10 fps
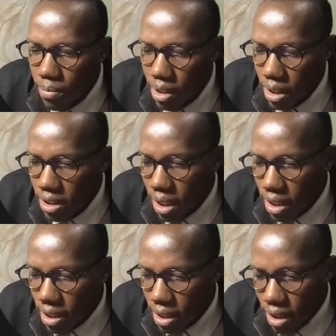
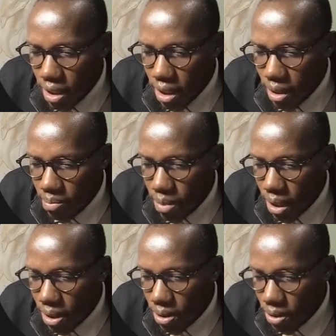Initially, the
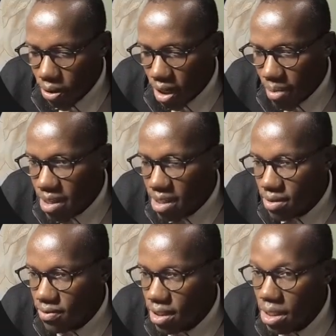build on
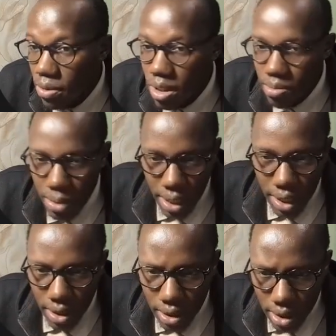MSVC was
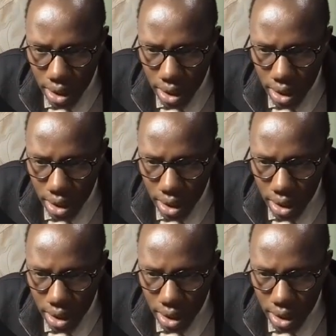breaking.